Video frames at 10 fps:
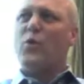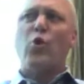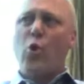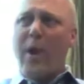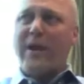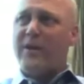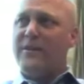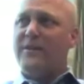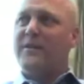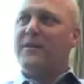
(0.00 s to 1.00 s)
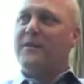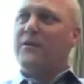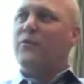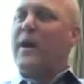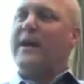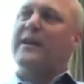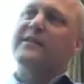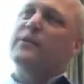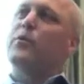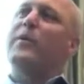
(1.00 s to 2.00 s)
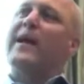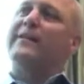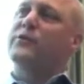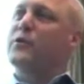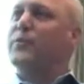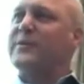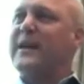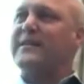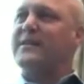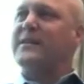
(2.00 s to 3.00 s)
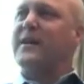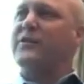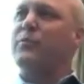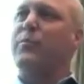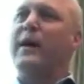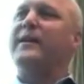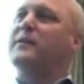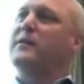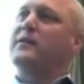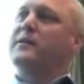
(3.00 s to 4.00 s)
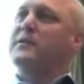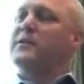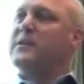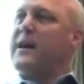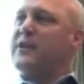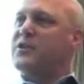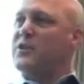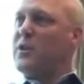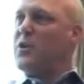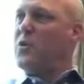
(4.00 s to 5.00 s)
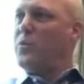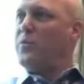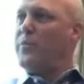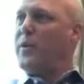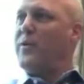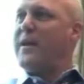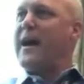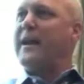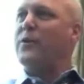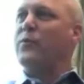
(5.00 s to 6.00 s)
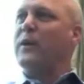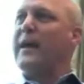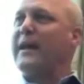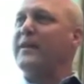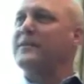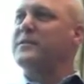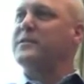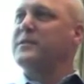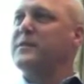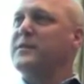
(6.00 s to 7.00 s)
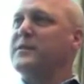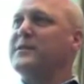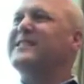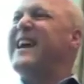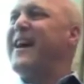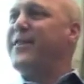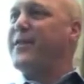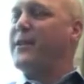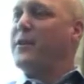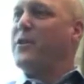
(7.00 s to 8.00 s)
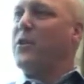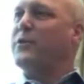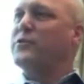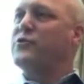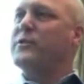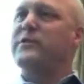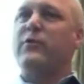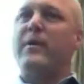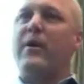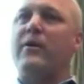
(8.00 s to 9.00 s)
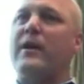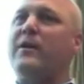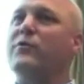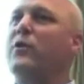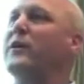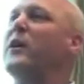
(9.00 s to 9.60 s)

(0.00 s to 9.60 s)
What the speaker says: quick, right, and did what we had to do to protect ourselves. But this kind of slow, periodic, relentless death on the streets of America have gone